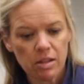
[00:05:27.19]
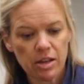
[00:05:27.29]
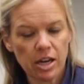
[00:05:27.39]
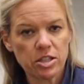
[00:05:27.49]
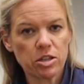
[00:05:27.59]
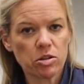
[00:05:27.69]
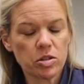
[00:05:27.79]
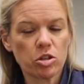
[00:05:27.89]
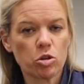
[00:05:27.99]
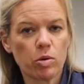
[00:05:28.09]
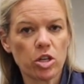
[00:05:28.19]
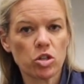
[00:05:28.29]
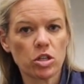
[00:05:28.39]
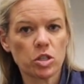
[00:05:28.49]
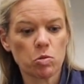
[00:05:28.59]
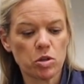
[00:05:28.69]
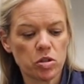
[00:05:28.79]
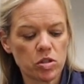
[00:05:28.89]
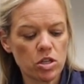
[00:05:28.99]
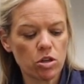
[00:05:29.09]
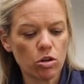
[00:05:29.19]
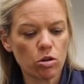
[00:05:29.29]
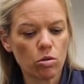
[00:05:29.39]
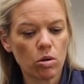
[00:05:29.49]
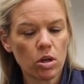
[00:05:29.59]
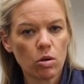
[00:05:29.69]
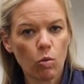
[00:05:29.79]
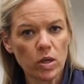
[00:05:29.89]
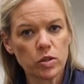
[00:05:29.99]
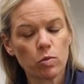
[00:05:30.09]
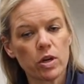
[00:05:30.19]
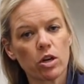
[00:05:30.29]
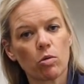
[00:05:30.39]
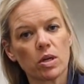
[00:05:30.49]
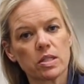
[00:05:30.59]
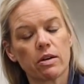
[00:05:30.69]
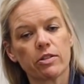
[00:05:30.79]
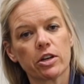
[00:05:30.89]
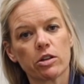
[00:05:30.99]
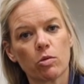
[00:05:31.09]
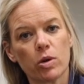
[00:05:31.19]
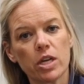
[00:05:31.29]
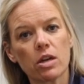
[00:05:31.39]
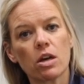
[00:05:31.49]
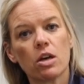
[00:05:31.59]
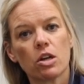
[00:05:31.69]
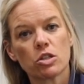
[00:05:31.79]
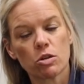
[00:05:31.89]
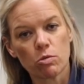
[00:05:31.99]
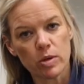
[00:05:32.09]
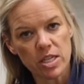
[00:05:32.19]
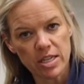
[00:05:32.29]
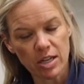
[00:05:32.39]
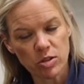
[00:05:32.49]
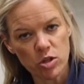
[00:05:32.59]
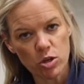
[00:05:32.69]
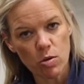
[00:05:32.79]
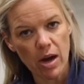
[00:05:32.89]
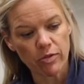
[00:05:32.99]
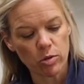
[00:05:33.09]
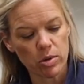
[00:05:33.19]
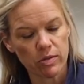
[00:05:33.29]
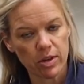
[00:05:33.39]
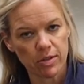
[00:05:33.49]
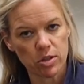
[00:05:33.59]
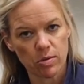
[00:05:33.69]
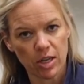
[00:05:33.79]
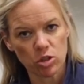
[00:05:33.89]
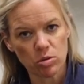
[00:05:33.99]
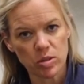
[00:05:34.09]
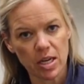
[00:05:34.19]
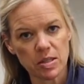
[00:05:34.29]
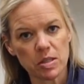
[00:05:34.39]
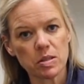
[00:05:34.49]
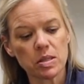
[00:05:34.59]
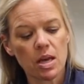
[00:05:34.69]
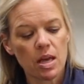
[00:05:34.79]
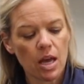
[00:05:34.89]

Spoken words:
The ideal situation is we see you once a week or once every other week to retest you after we've given you exercises.